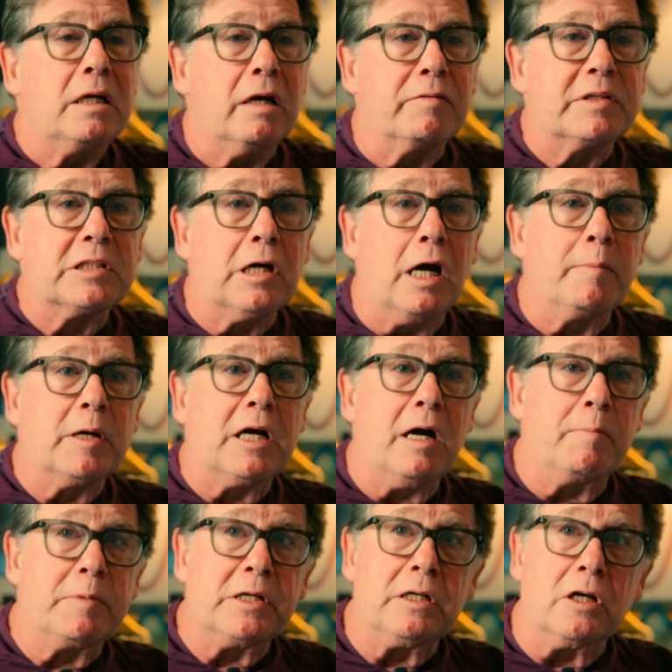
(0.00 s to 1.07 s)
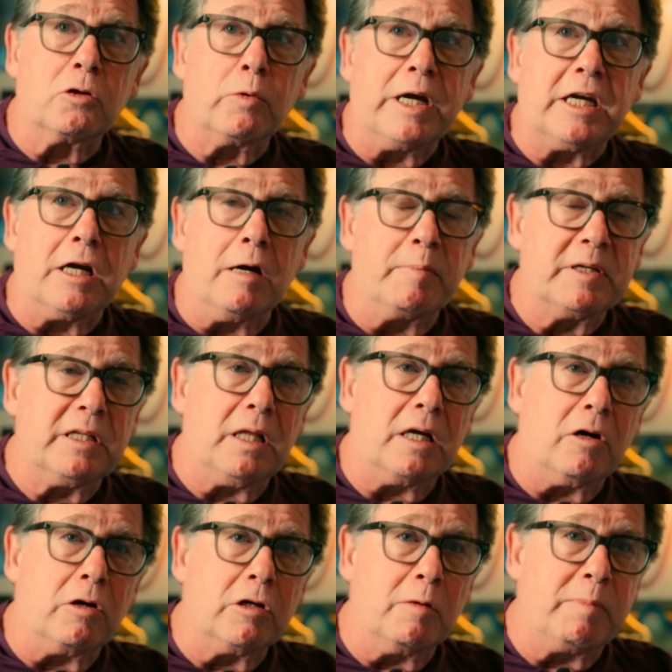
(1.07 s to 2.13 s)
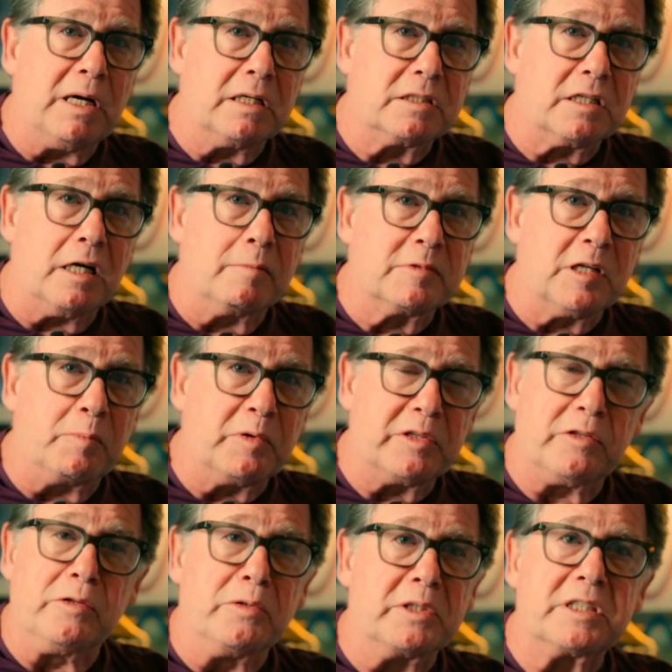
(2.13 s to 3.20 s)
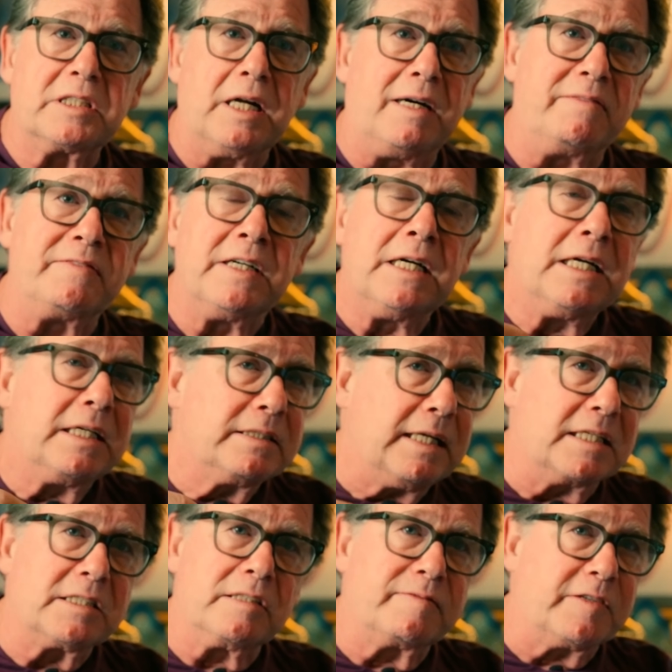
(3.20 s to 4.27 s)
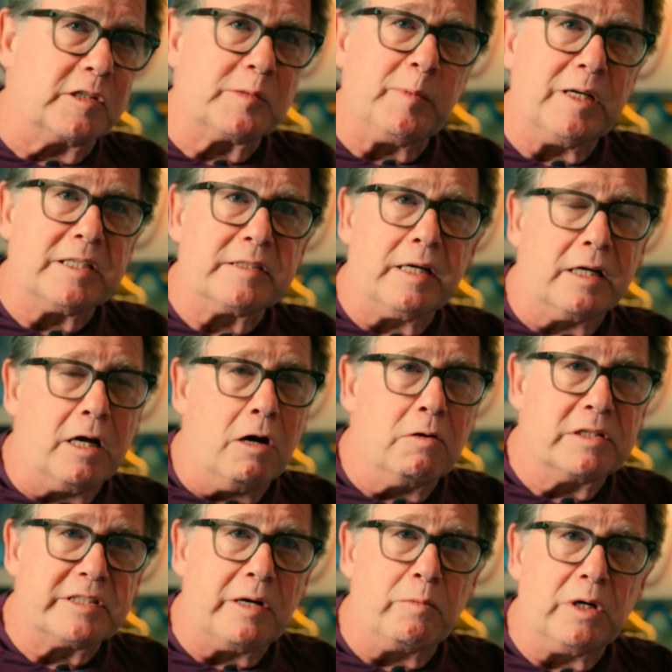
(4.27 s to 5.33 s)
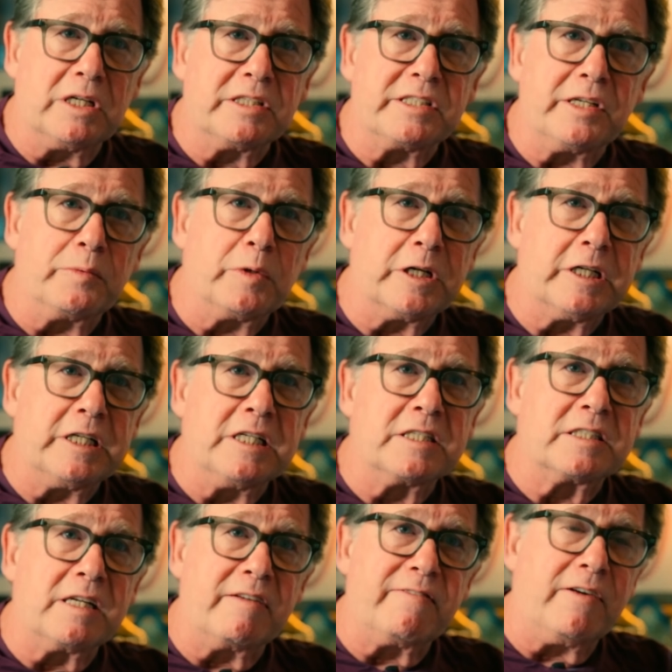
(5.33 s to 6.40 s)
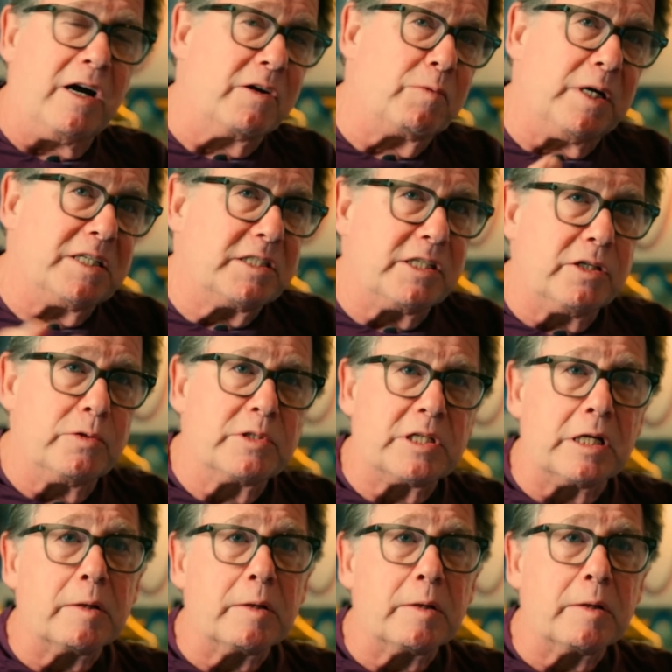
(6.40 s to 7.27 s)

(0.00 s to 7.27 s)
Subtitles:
every time a great company like Audiopunks comes up with new stuff, that's the first place I go, is I want to see what it is, and I find ways to use it.